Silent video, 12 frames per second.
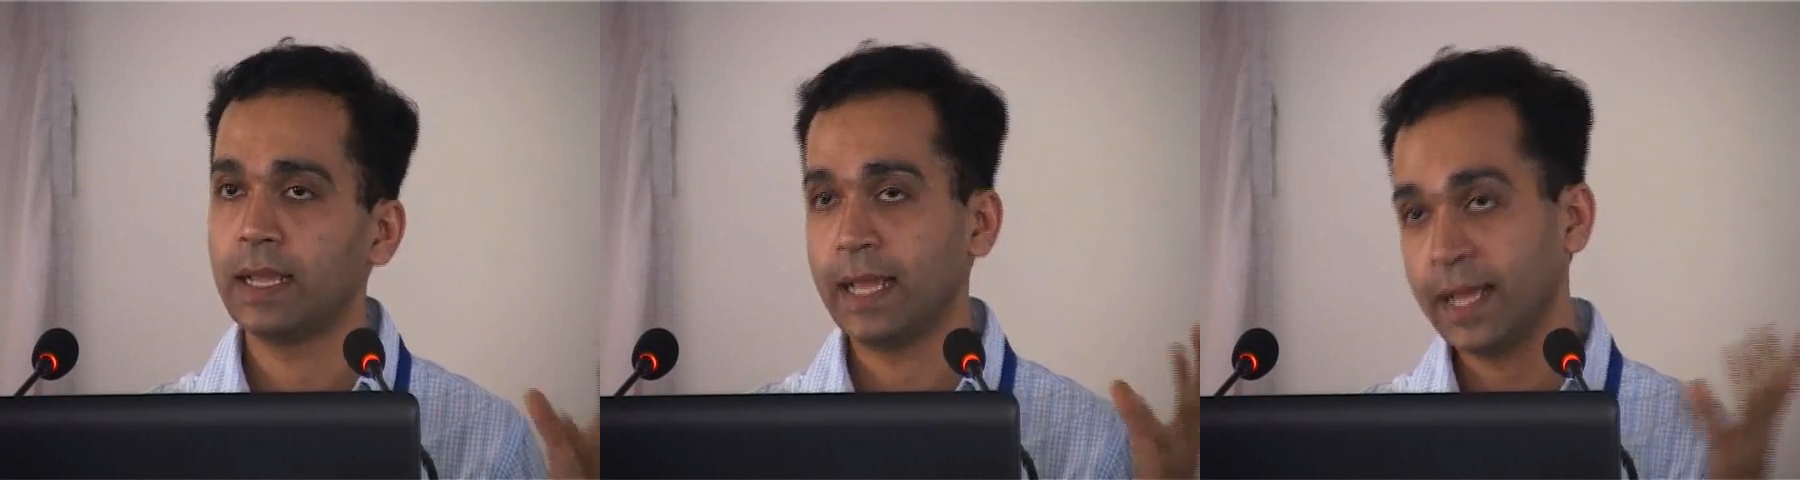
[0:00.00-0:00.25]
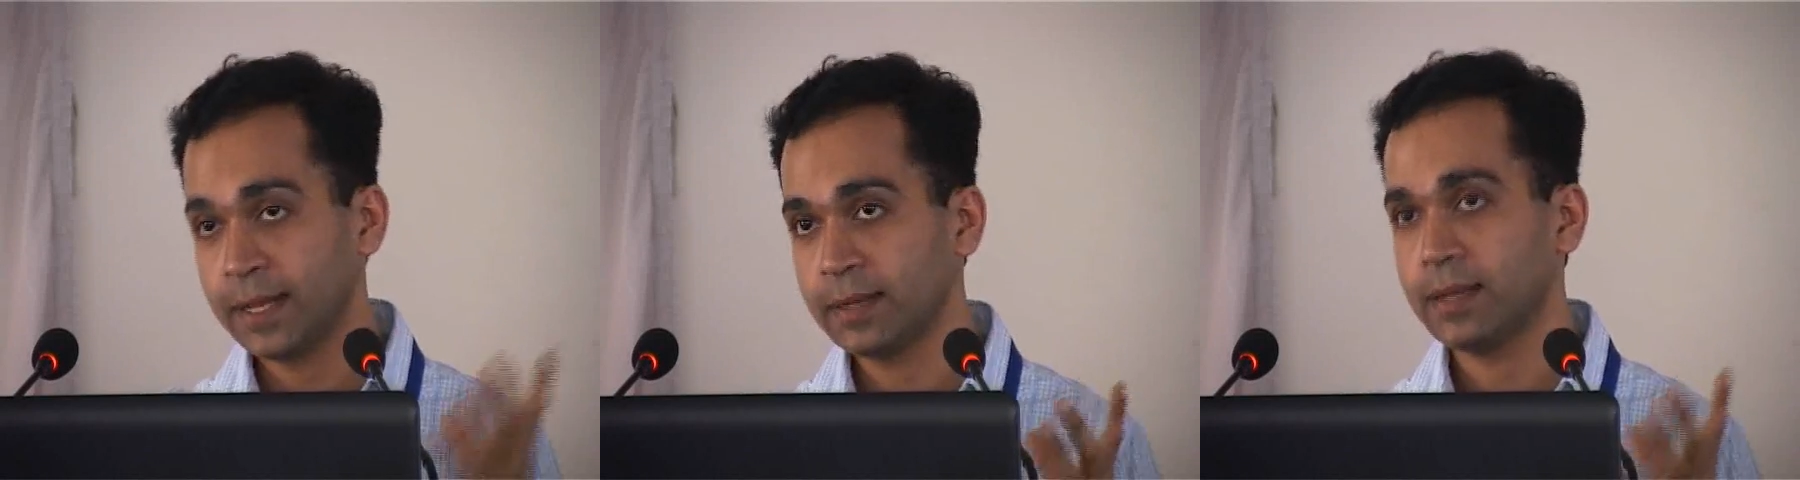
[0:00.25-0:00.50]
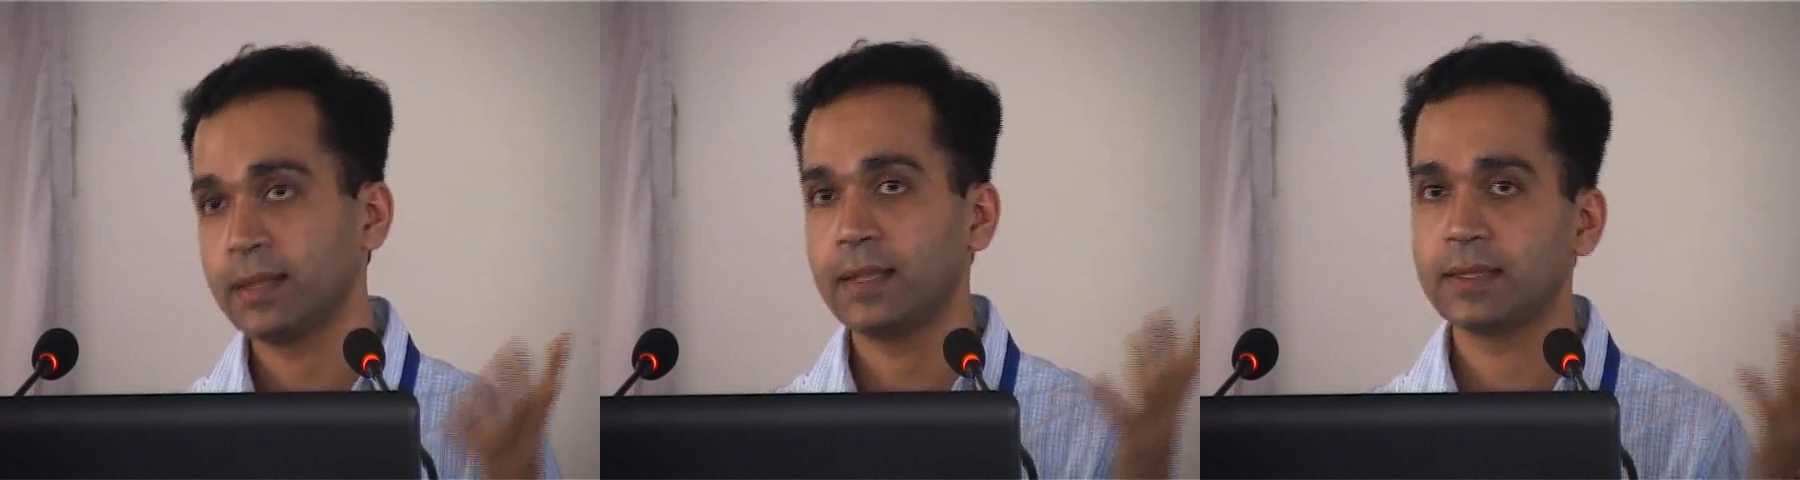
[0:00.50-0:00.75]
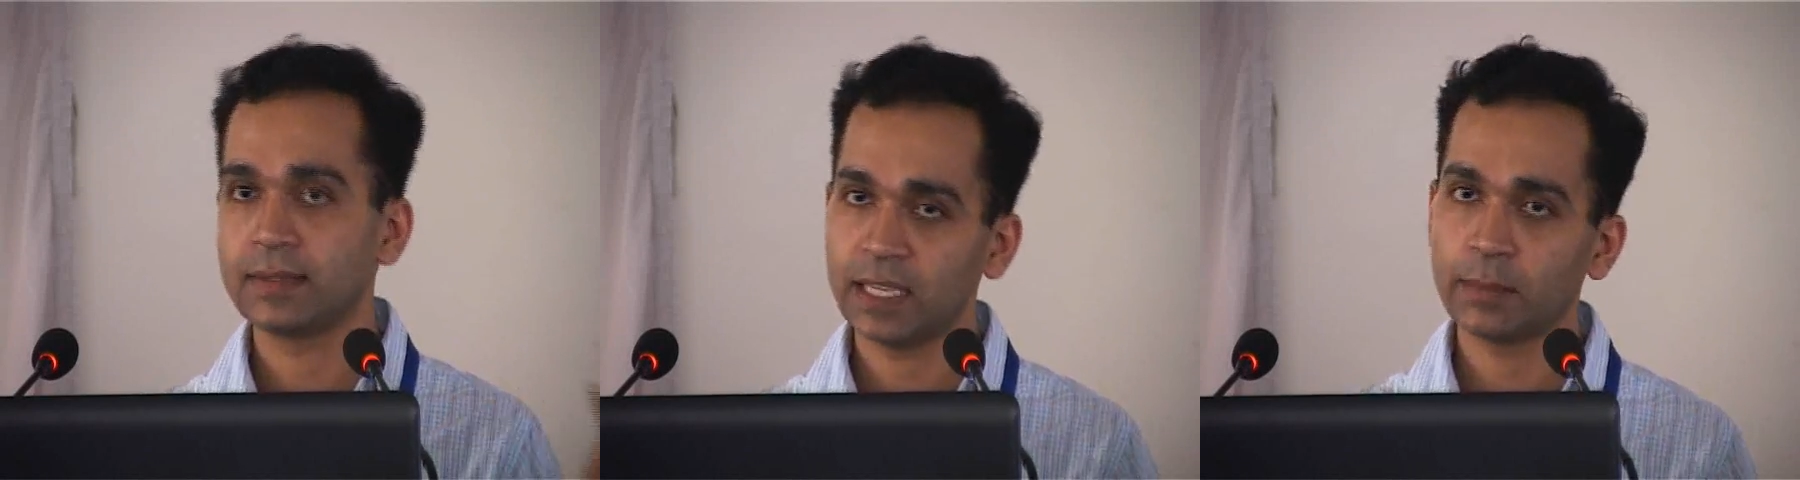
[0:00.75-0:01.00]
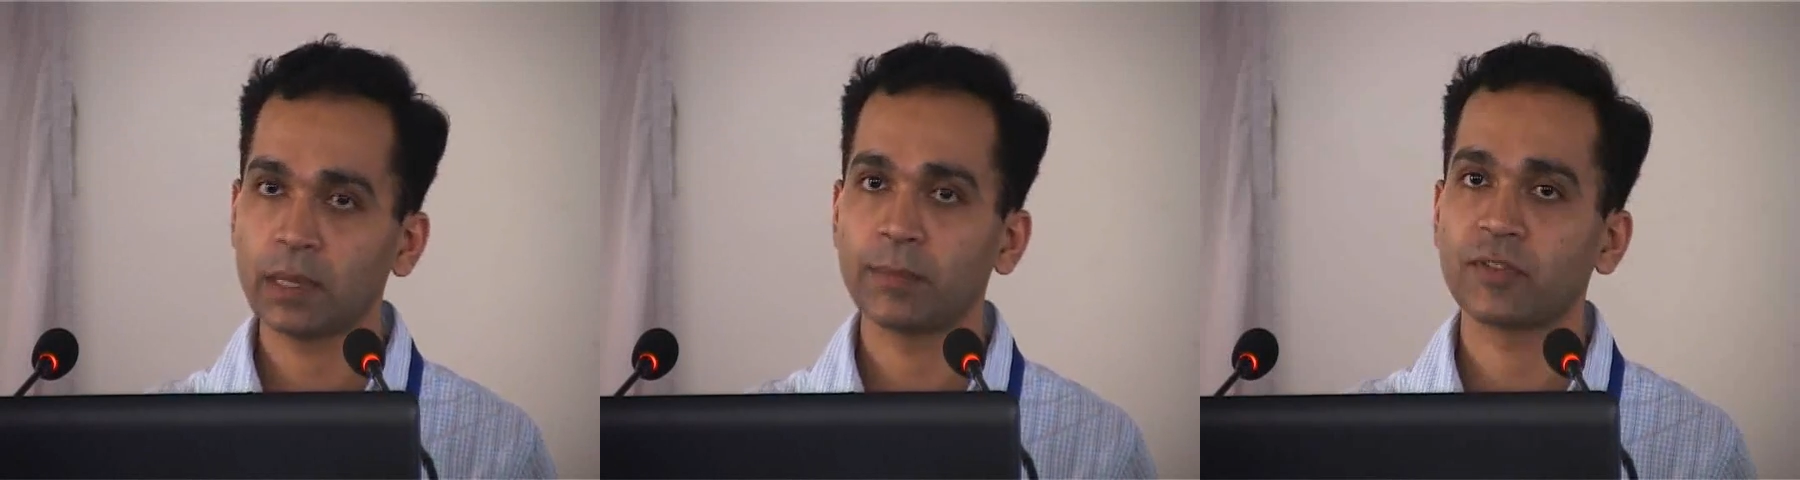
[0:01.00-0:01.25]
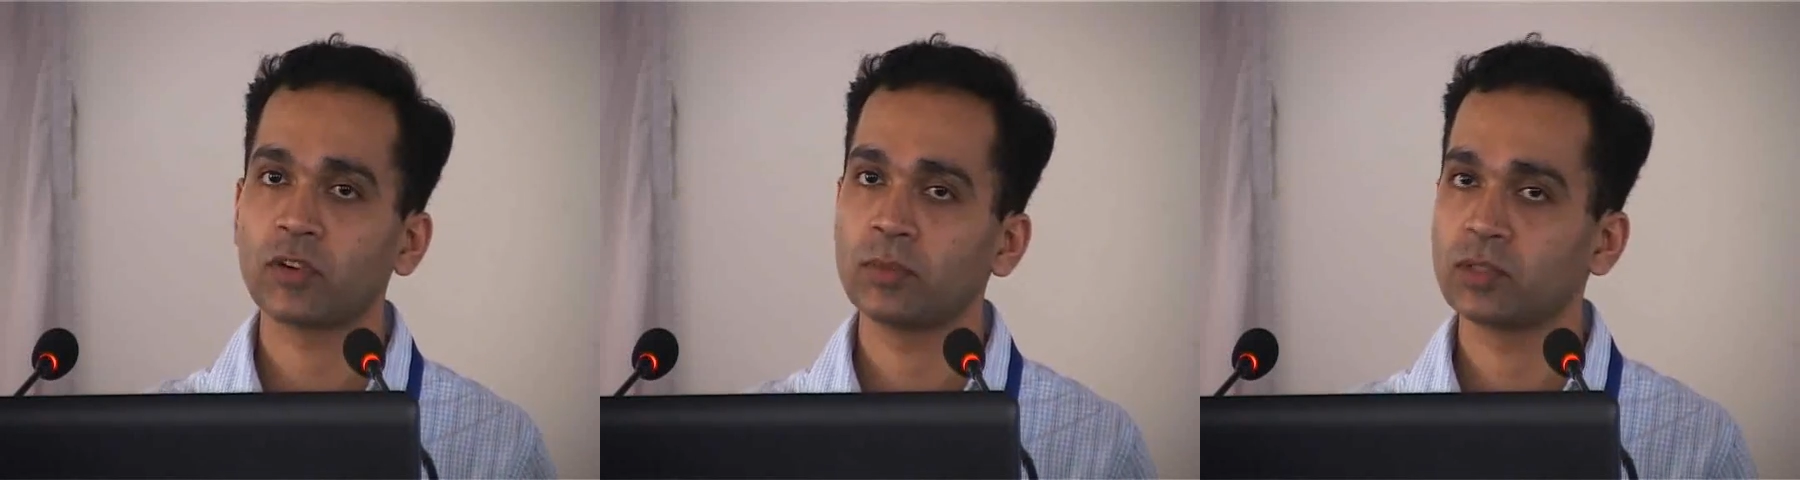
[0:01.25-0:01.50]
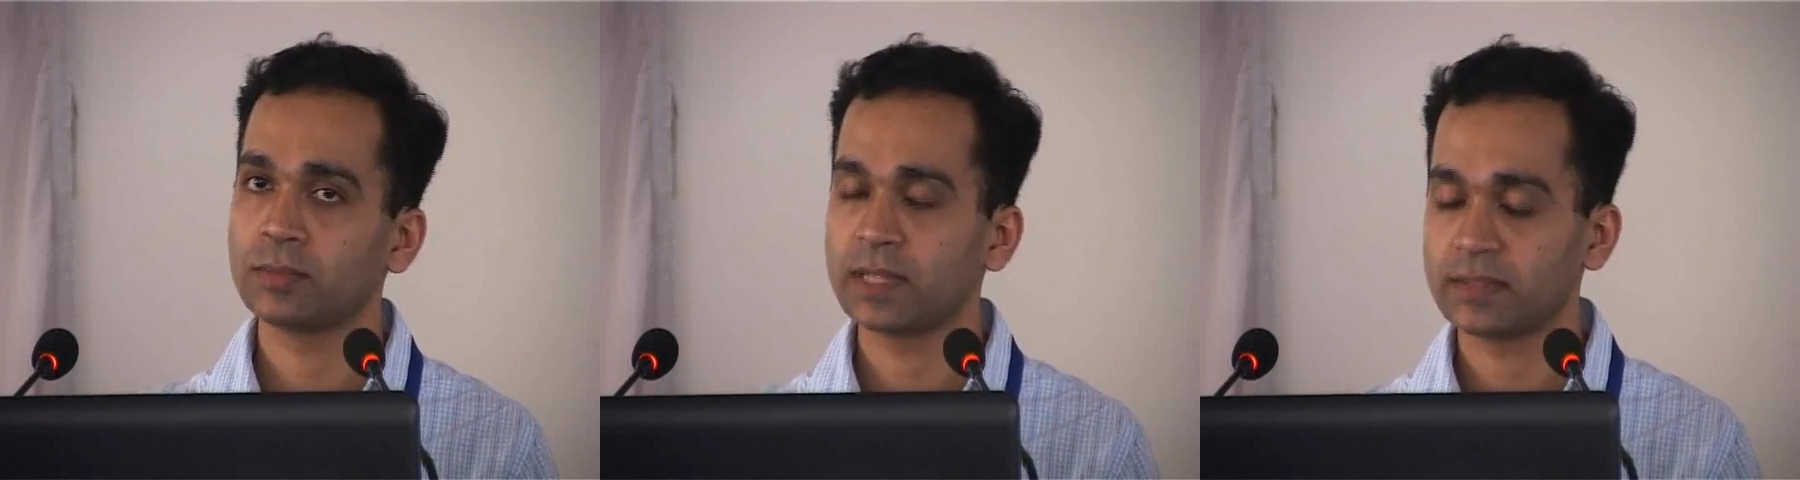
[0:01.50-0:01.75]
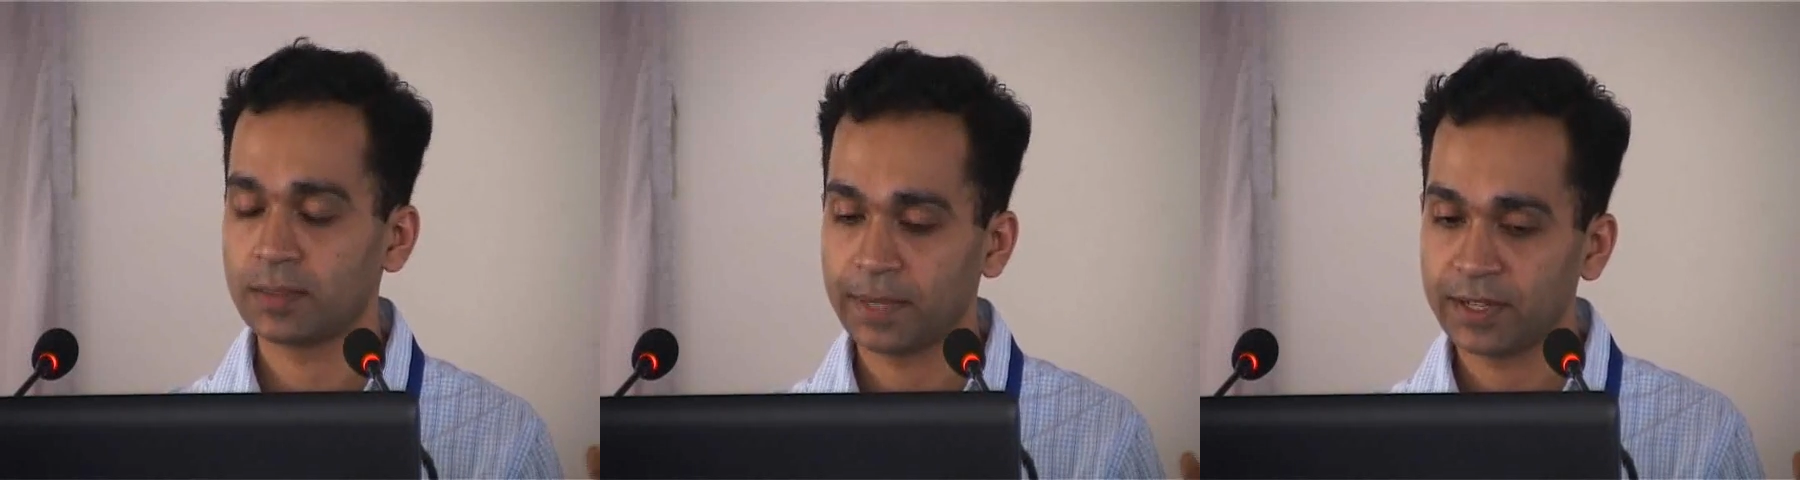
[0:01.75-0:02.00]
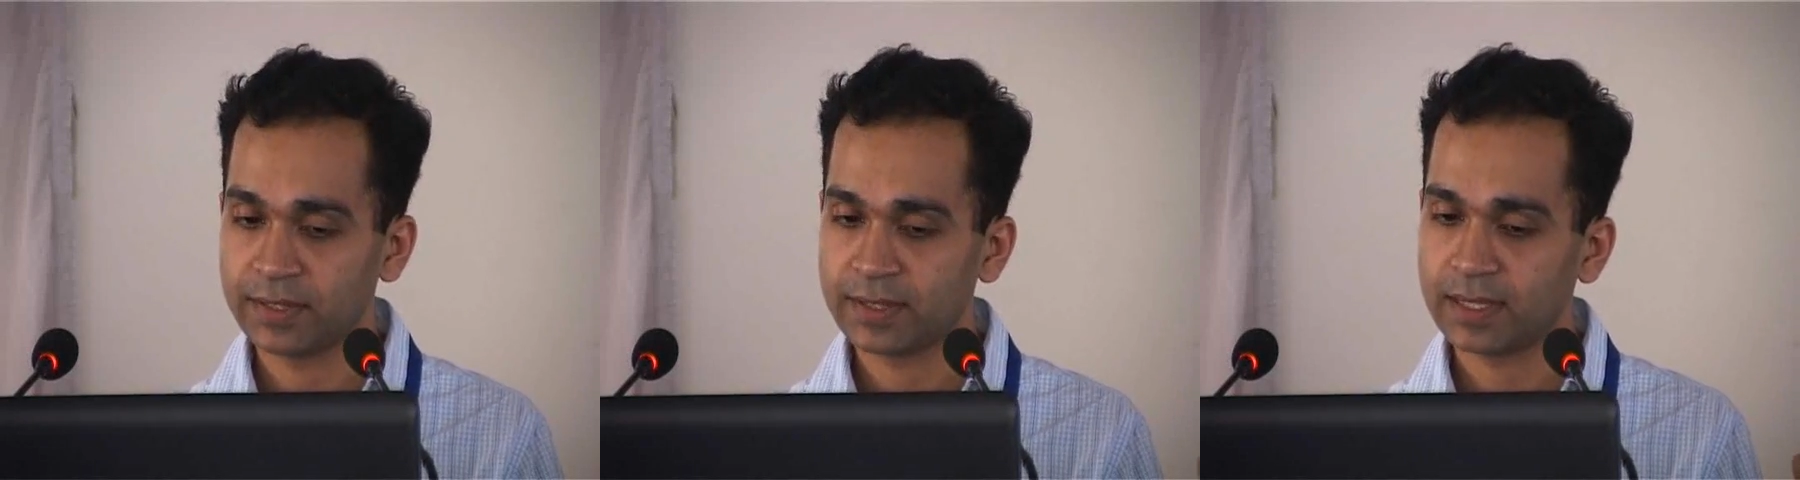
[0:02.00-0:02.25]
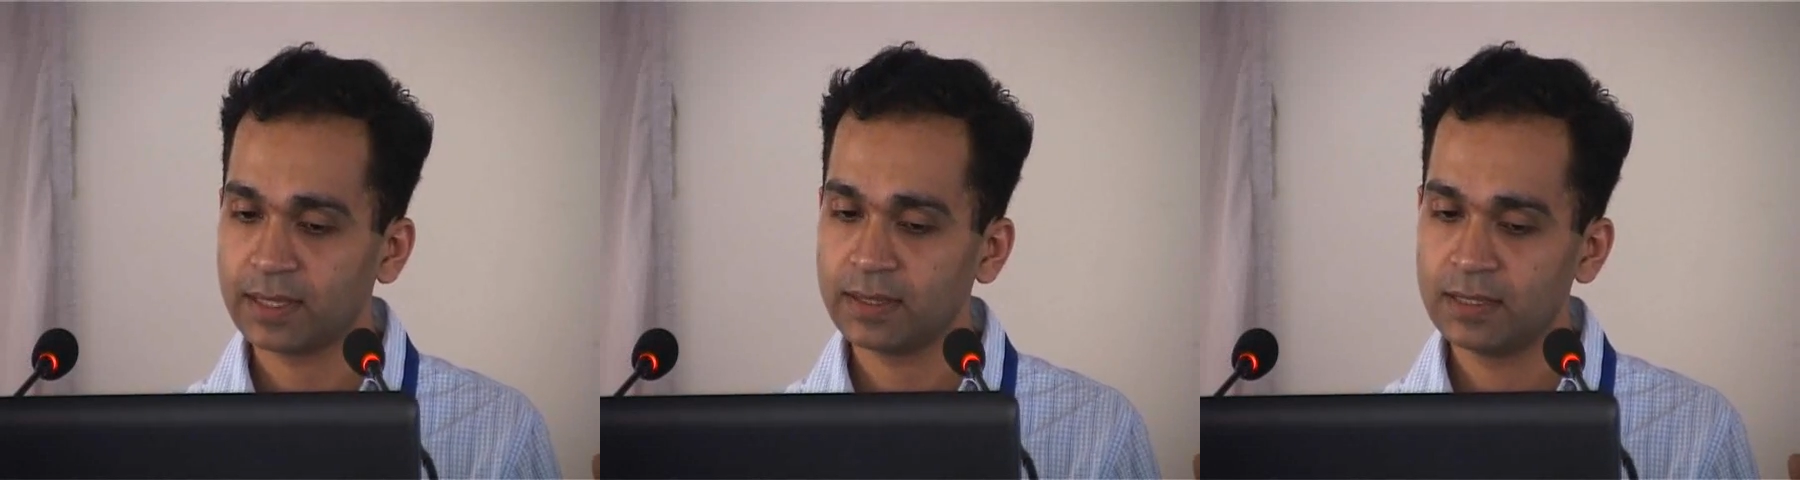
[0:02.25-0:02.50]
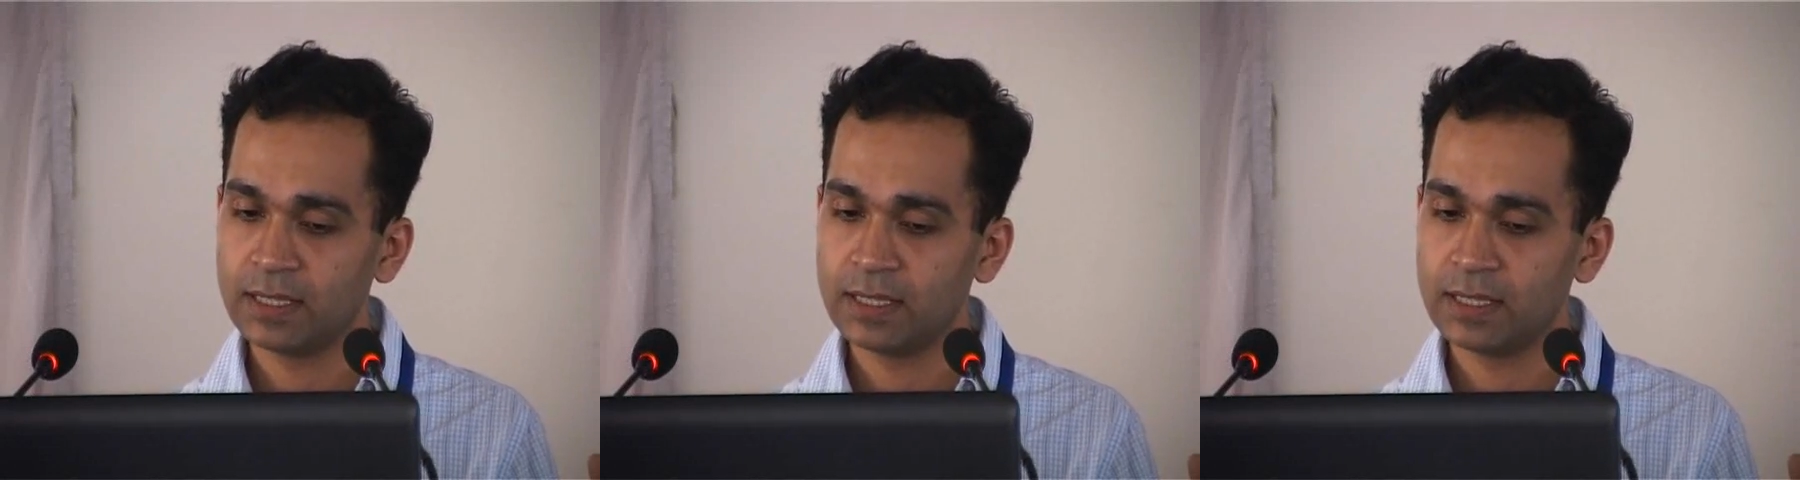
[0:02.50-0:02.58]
and the same number of chromosomes as the parent cell.